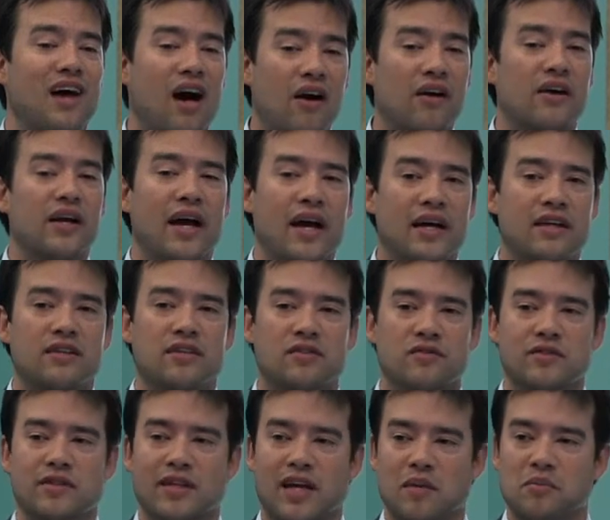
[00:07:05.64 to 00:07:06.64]
are active
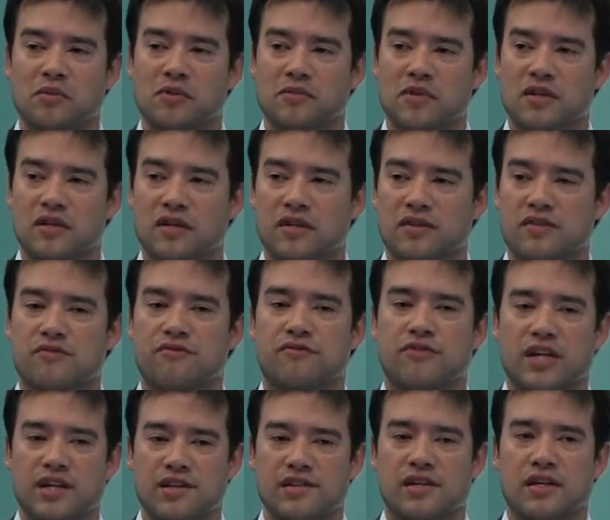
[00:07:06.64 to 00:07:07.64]
on capital markets
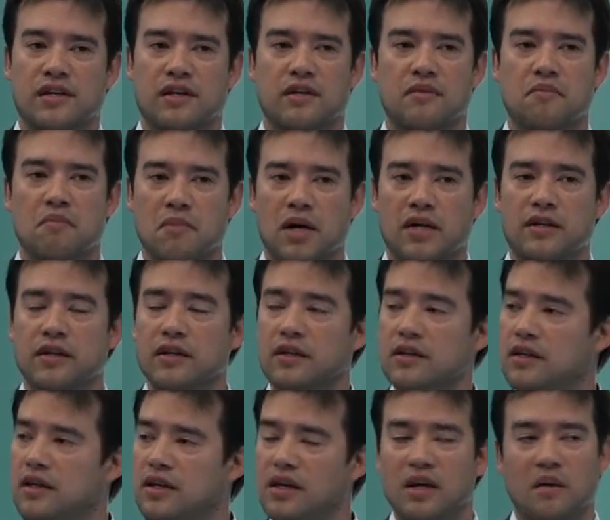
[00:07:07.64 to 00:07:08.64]
raising money.
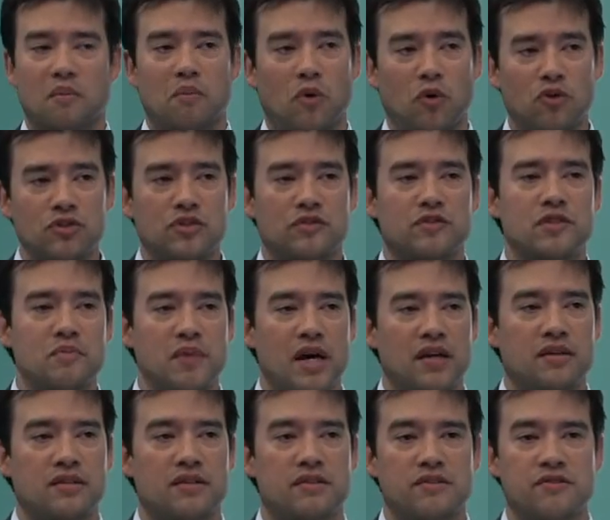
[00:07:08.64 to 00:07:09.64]
Most of the money
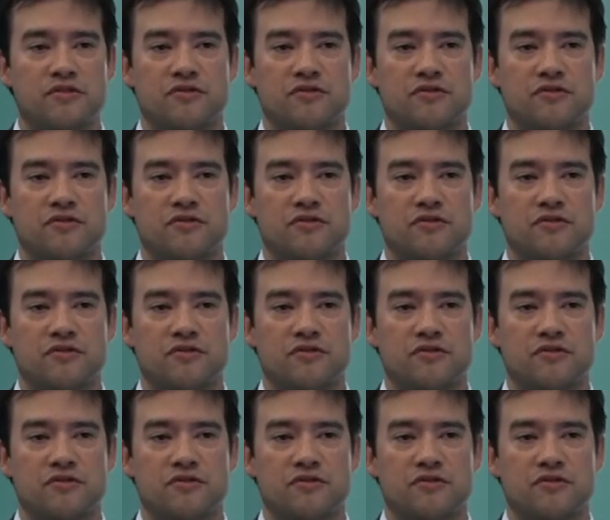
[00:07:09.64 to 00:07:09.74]
that is